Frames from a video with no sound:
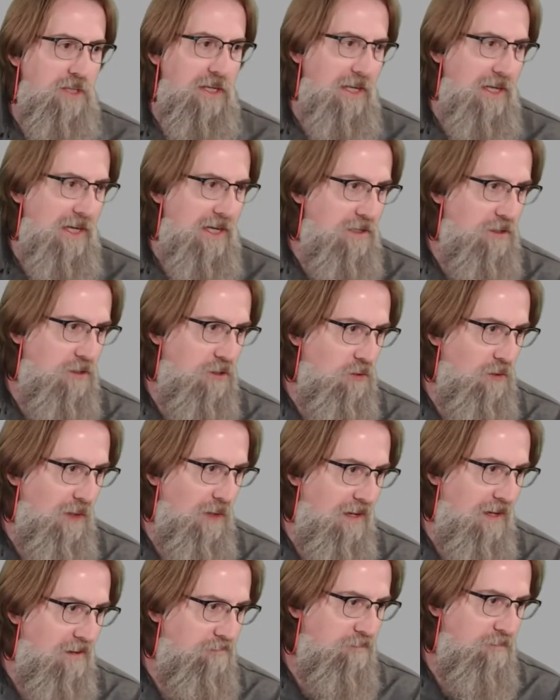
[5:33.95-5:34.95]
And I do
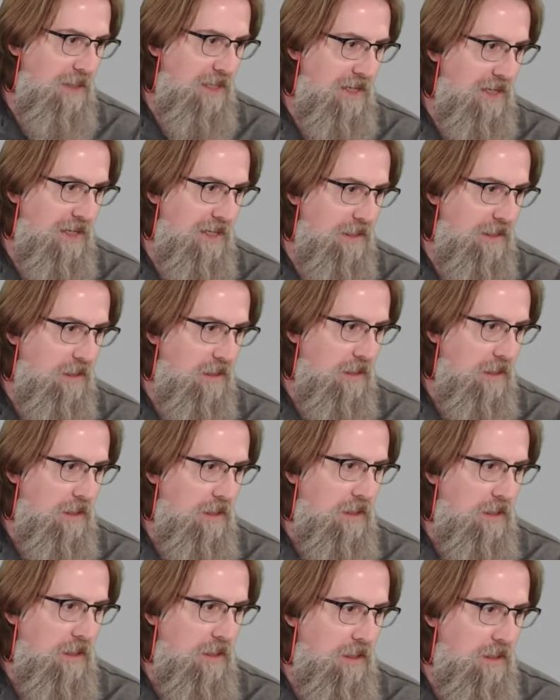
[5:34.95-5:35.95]
have my,
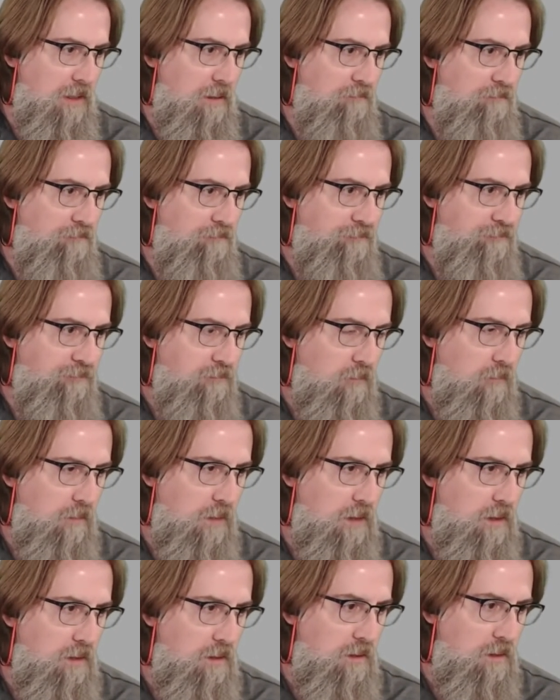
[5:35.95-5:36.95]

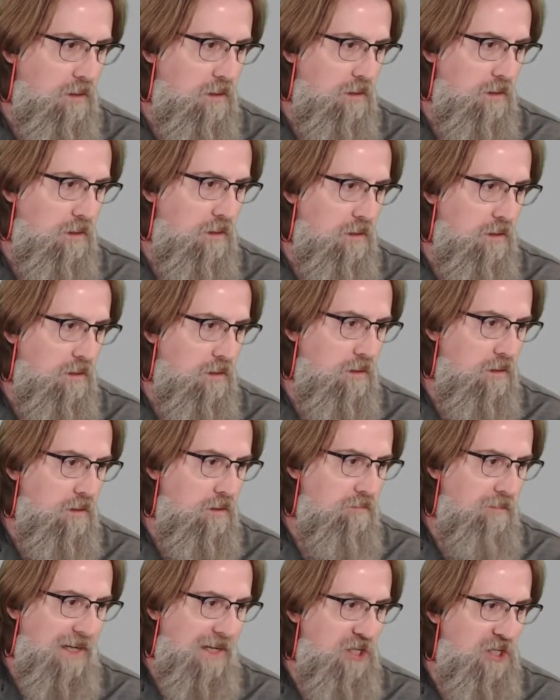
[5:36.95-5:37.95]

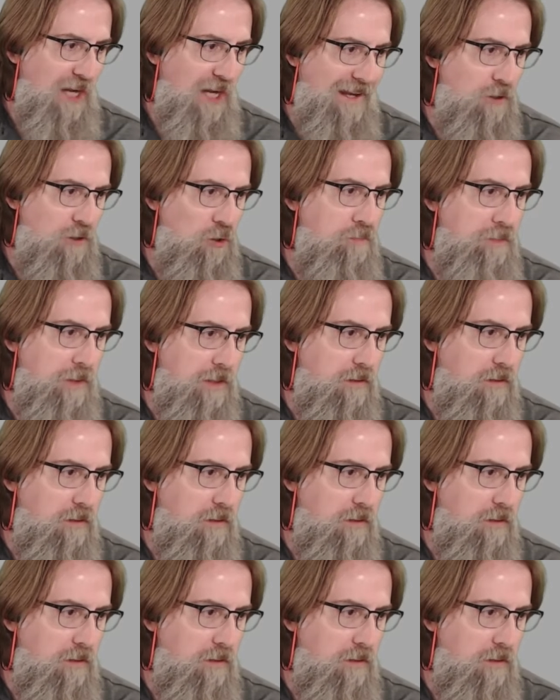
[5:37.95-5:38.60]
my chat open.